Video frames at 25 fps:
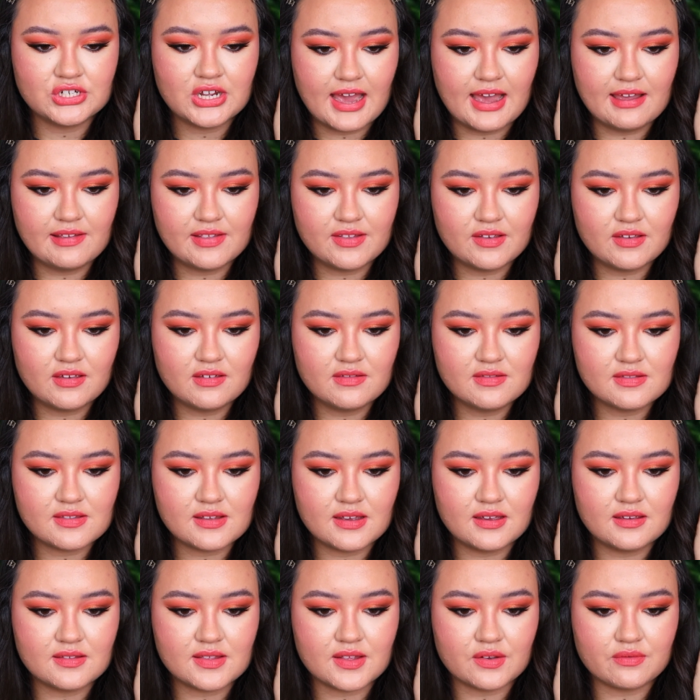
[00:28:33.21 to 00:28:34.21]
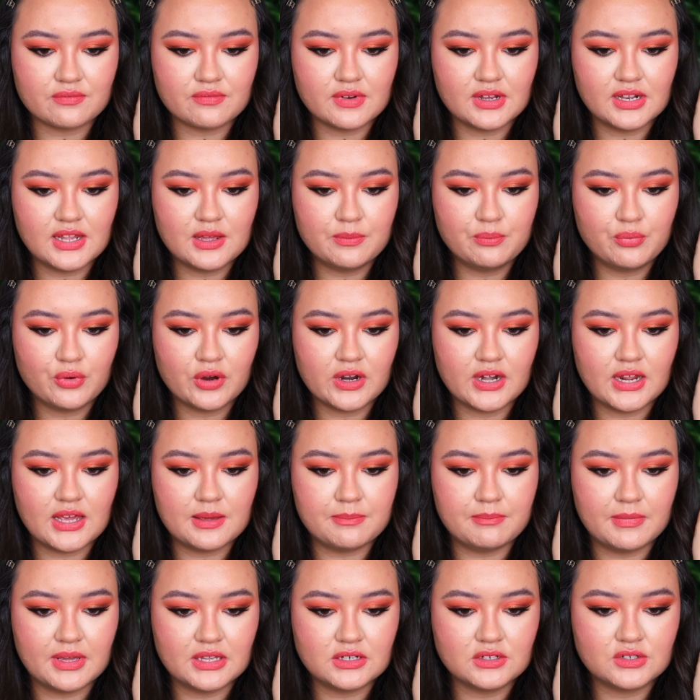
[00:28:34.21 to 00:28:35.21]
As you can see, it's a really pretty
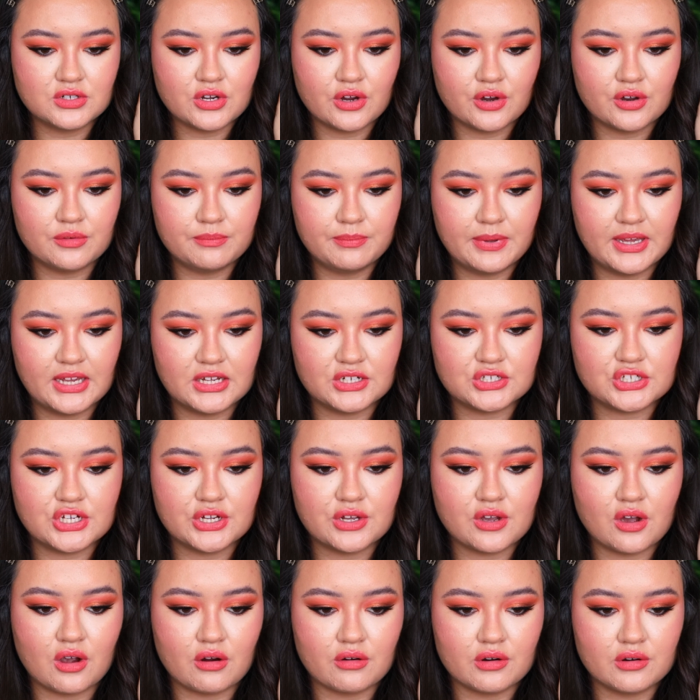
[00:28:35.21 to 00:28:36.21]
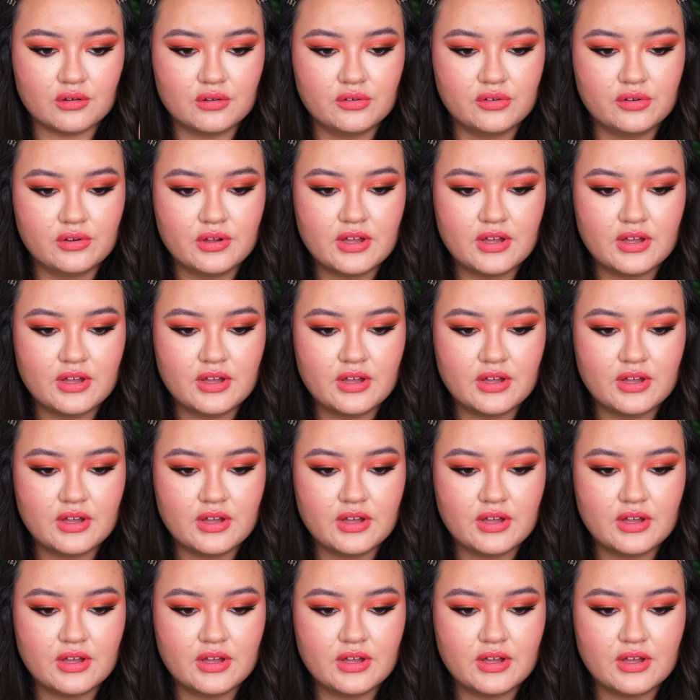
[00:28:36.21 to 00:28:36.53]
mid-tone peachy coral.